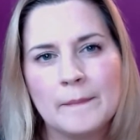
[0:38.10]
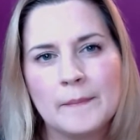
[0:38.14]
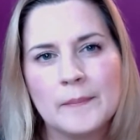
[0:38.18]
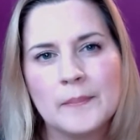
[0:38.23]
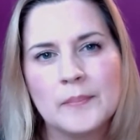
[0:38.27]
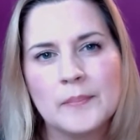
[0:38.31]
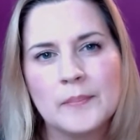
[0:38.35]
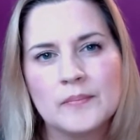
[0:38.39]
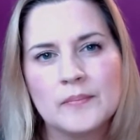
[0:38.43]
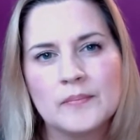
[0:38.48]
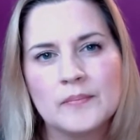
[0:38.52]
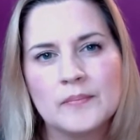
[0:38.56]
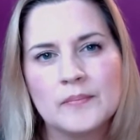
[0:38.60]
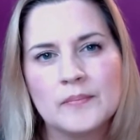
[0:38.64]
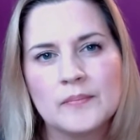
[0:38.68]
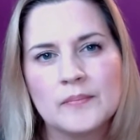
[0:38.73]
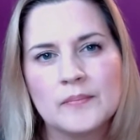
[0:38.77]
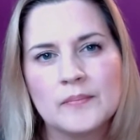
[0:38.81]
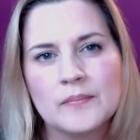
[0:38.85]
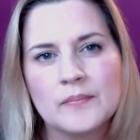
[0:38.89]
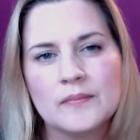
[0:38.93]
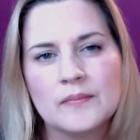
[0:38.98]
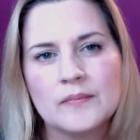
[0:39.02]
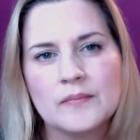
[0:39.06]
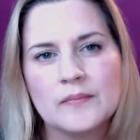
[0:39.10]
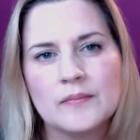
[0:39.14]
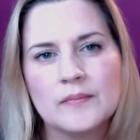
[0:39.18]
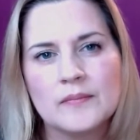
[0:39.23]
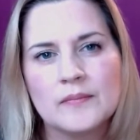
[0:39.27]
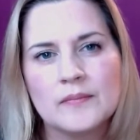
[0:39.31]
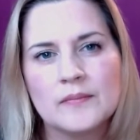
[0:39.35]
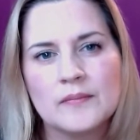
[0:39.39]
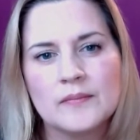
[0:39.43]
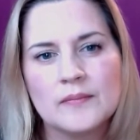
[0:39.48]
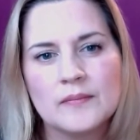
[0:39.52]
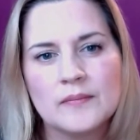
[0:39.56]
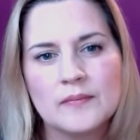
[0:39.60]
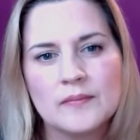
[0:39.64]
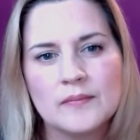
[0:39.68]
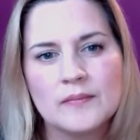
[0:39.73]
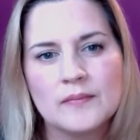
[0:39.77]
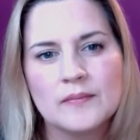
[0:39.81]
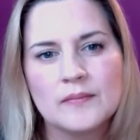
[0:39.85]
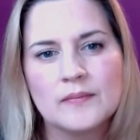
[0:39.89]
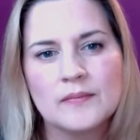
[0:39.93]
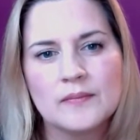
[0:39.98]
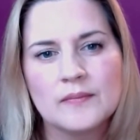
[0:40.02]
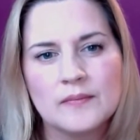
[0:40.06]

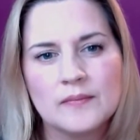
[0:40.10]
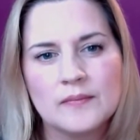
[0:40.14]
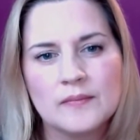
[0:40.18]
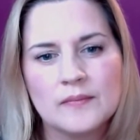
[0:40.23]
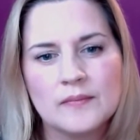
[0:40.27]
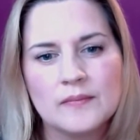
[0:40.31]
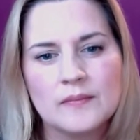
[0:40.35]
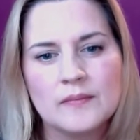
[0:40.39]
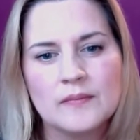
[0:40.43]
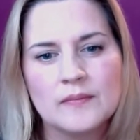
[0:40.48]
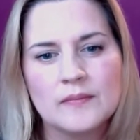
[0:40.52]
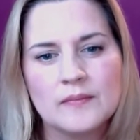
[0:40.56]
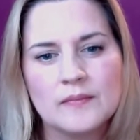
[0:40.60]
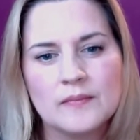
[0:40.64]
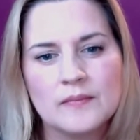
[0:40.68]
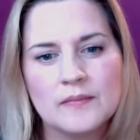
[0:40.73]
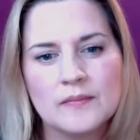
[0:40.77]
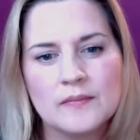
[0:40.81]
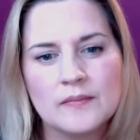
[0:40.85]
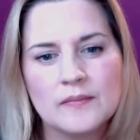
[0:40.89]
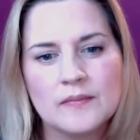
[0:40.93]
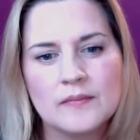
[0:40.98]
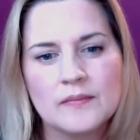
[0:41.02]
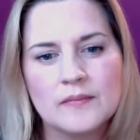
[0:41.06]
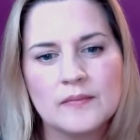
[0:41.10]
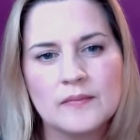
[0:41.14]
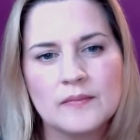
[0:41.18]
(silent)